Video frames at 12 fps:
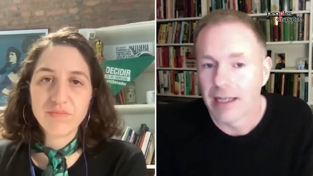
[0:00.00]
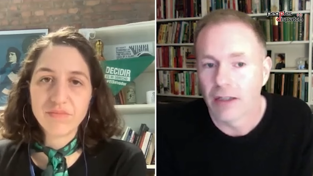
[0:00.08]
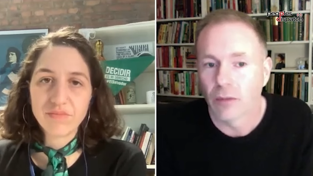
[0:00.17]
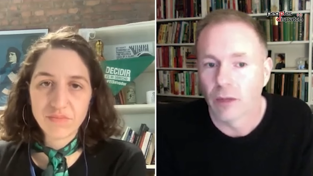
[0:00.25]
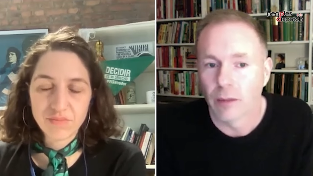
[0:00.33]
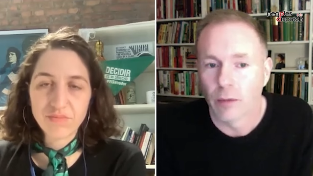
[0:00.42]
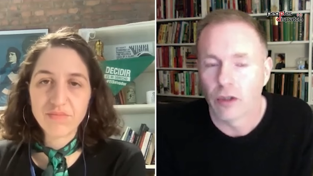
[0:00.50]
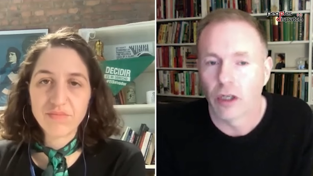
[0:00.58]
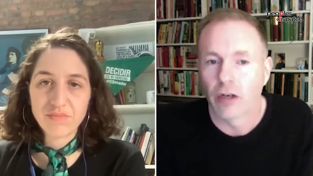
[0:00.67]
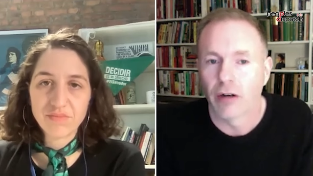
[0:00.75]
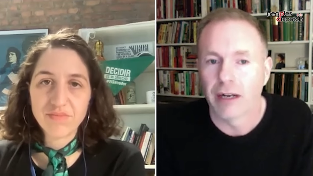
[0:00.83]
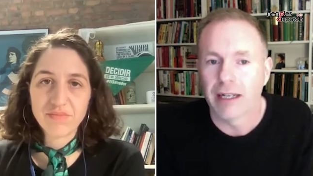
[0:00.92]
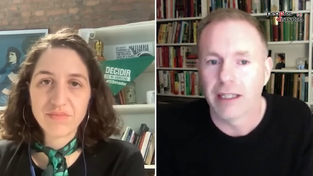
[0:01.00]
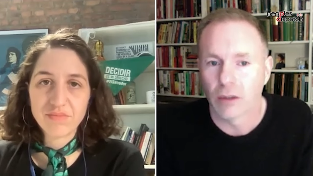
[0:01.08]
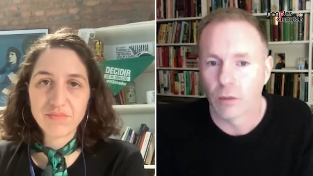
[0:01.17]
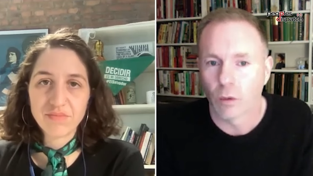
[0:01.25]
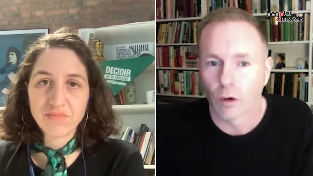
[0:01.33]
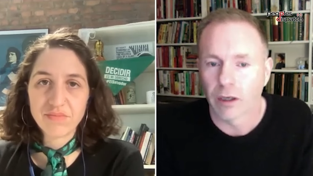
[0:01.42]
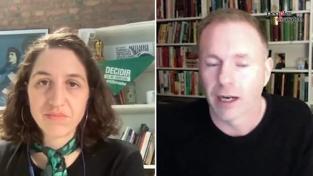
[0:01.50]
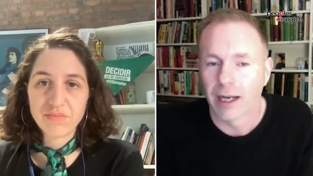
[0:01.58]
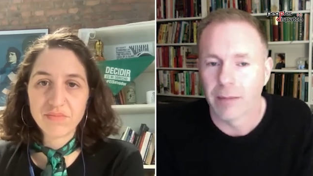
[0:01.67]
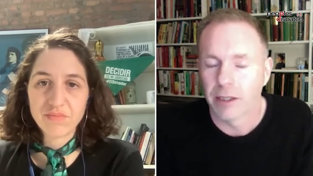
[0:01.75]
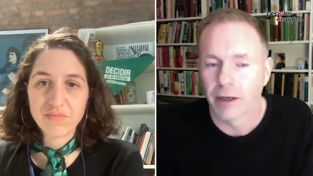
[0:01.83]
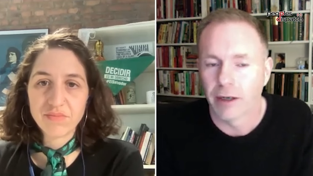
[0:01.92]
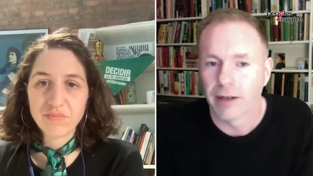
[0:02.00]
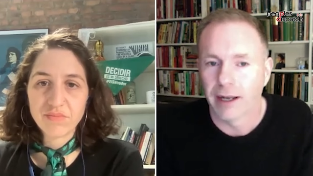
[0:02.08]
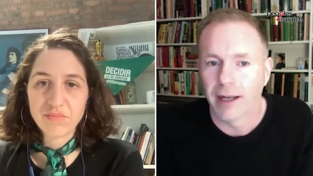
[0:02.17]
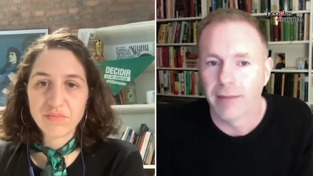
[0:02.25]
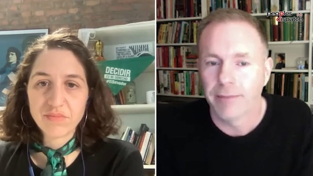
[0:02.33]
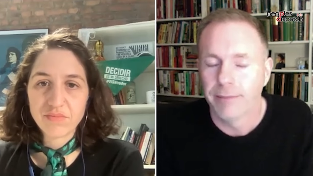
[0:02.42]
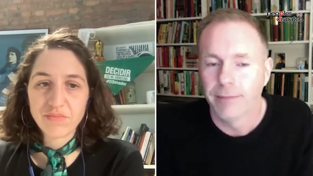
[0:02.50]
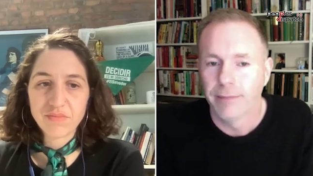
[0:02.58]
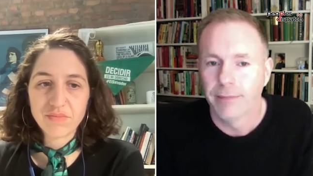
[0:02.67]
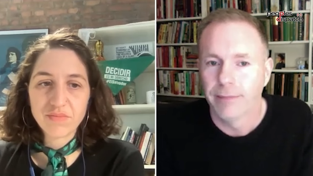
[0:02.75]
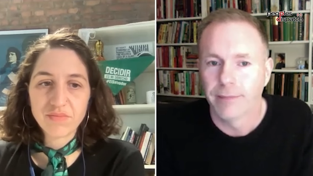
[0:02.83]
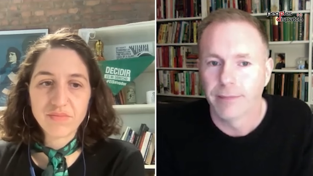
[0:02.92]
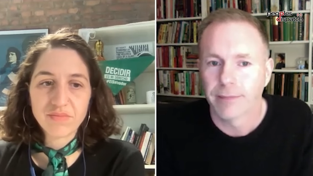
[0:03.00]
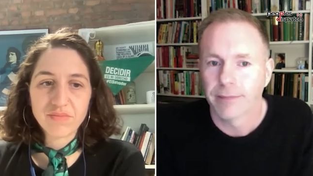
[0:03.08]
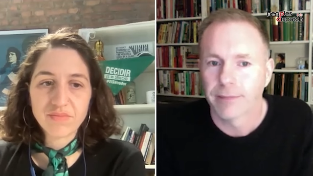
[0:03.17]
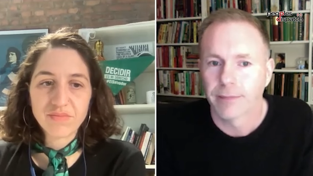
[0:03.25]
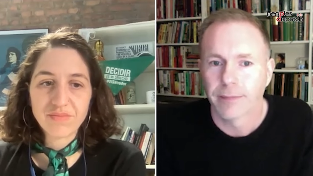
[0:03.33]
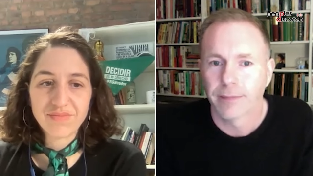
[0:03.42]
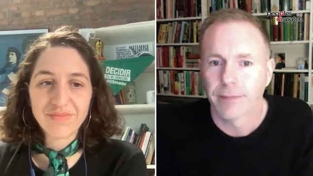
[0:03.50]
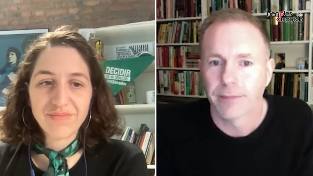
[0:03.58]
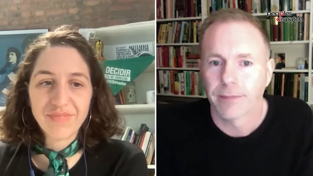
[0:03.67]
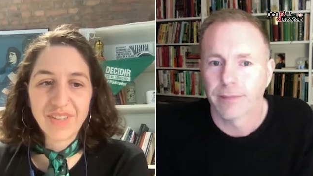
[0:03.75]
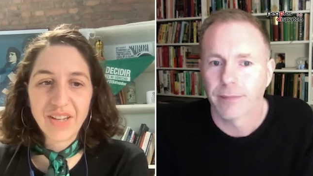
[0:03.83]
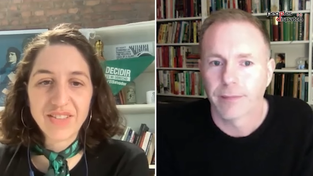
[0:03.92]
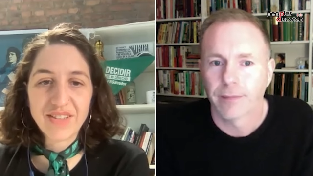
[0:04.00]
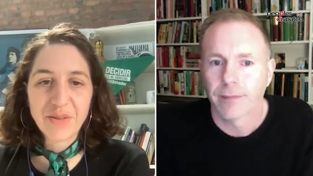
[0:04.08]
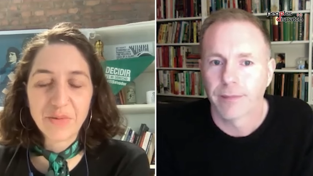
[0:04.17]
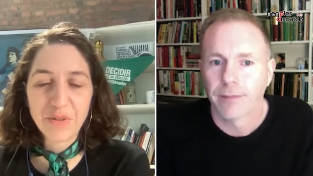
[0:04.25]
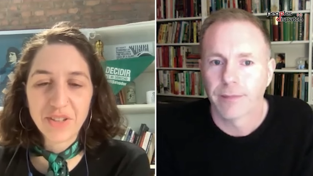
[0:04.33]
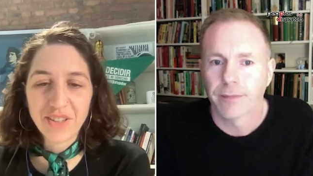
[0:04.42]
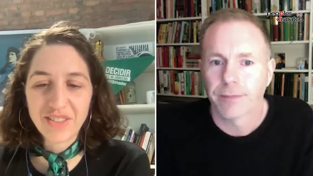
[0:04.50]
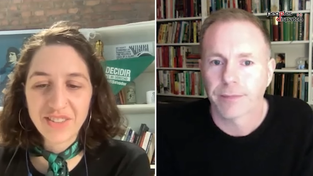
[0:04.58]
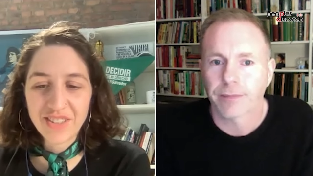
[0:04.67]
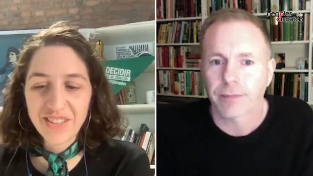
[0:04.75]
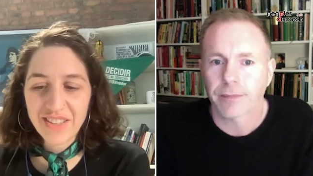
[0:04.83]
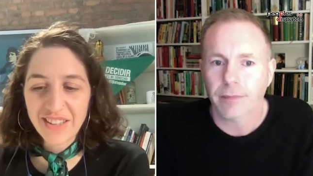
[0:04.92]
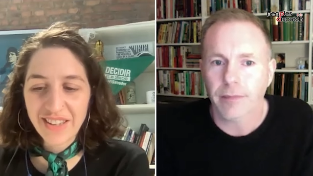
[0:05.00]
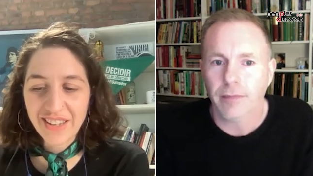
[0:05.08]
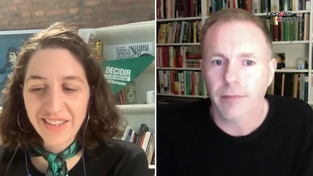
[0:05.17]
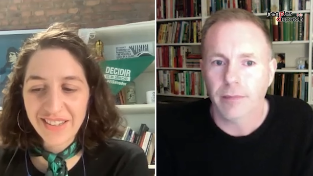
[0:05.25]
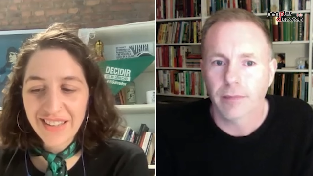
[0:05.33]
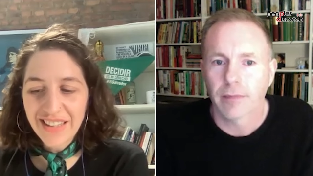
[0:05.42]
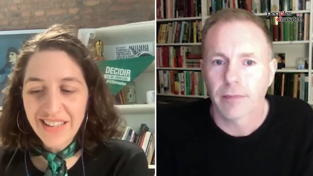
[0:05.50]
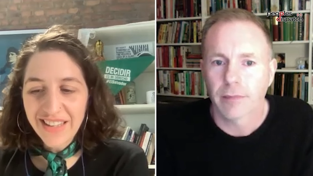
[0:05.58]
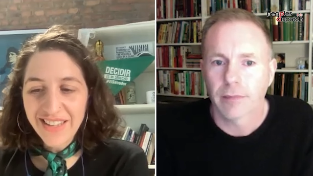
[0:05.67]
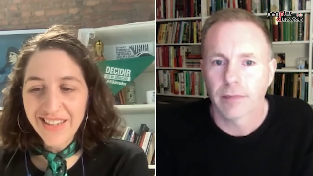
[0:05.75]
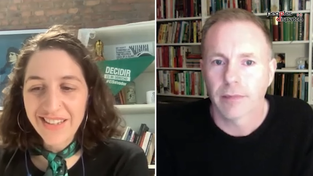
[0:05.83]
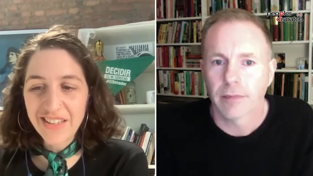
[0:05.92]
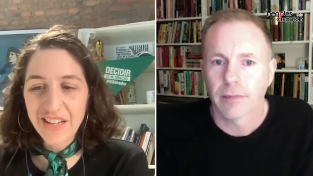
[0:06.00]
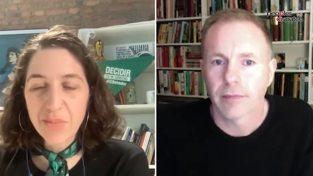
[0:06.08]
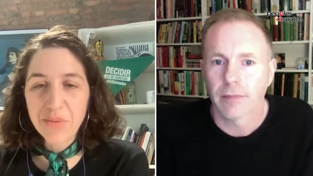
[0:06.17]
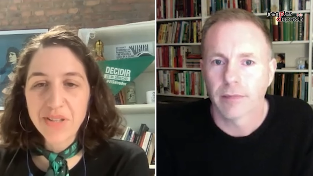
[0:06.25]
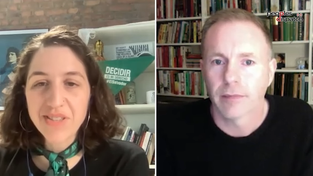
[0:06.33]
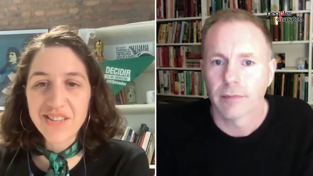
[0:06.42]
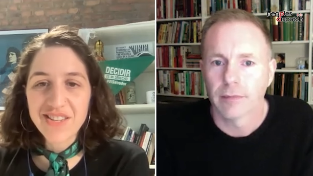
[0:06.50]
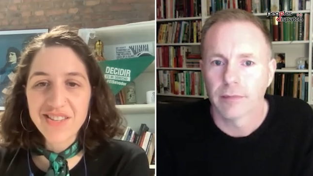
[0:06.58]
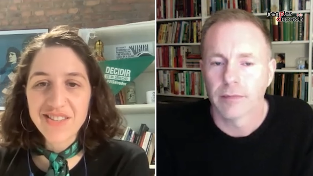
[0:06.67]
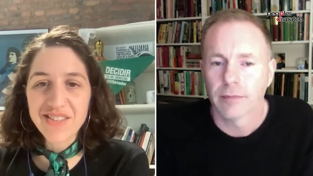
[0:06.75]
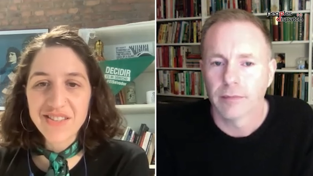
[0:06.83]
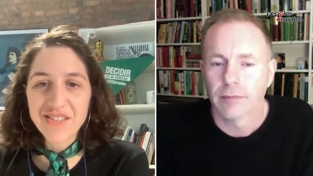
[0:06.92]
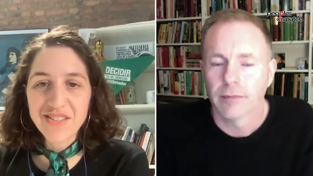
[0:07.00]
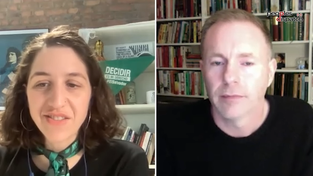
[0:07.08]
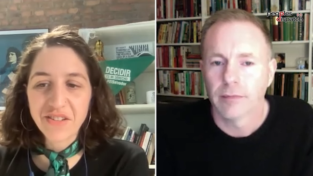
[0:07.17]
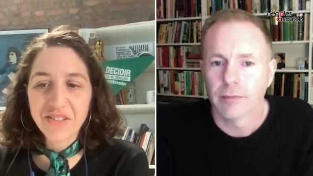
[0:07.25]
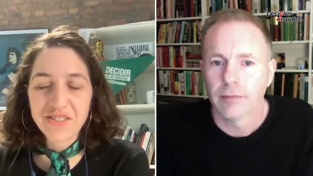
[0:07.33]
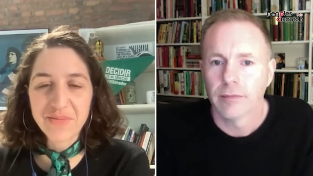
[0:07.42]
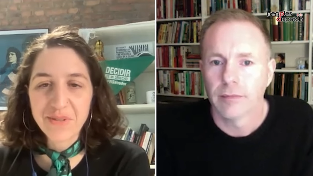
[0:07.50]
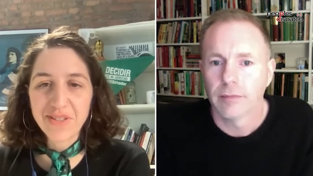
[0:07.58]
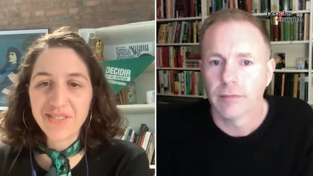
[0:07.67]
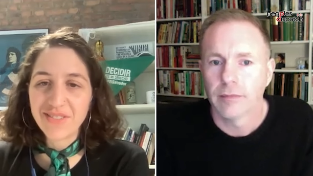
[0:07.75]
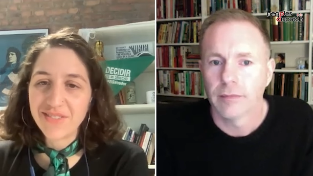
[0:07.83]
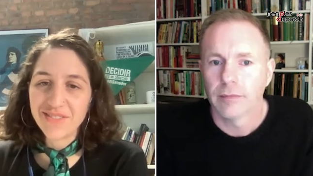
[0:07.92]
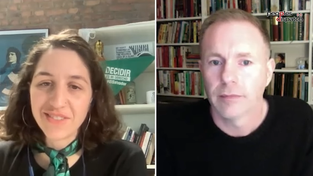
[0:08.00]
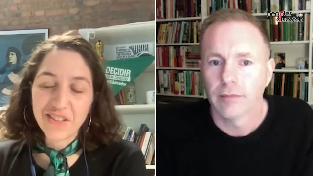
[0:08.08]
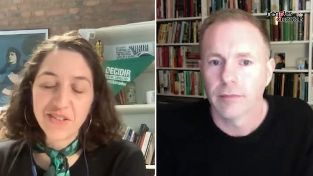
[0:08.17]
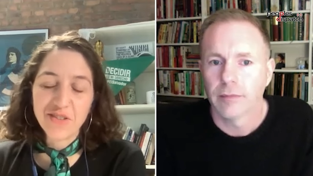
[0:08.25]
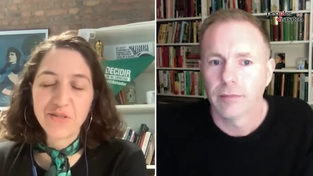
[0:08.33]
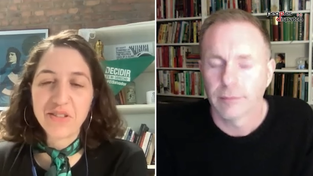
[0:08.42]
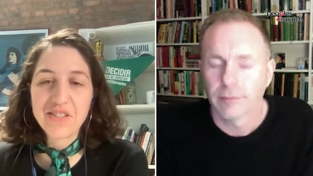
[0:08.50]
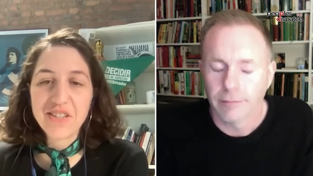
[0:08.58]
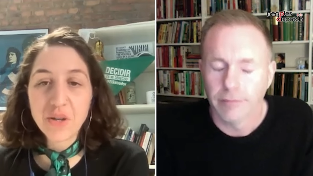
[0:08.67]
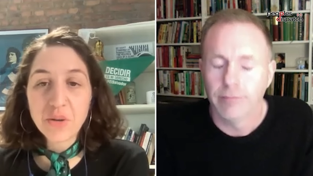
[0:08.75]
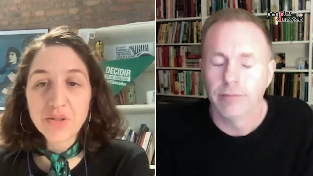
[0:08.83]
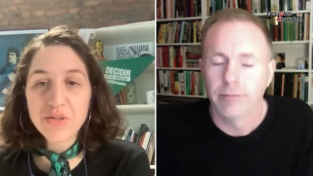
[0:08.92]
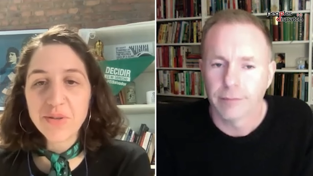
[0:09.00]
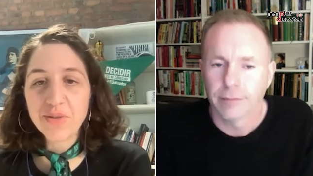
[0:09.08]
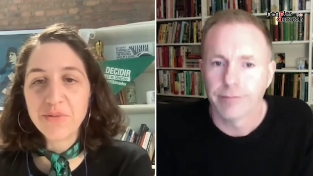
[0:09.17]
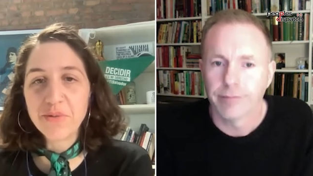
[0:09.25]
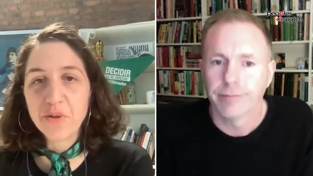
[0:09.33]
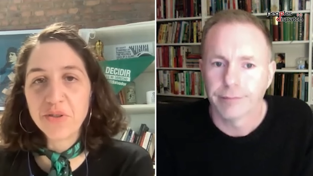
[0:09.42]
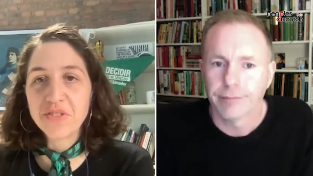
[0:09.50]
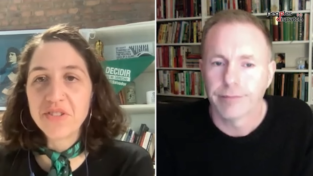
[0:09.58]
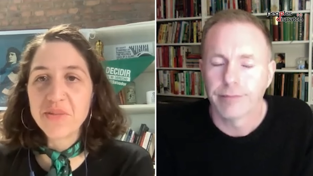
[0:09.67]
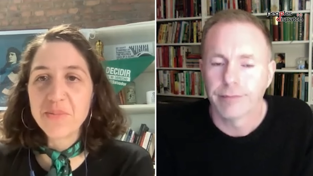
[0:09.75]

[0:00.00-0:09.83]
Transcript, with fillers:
Speaker 1: some of the most egregious war crimes in our time.
Speaker 2: Yeah, definitely. And I think uh, in coming days, this is going to be you know continuing to unfold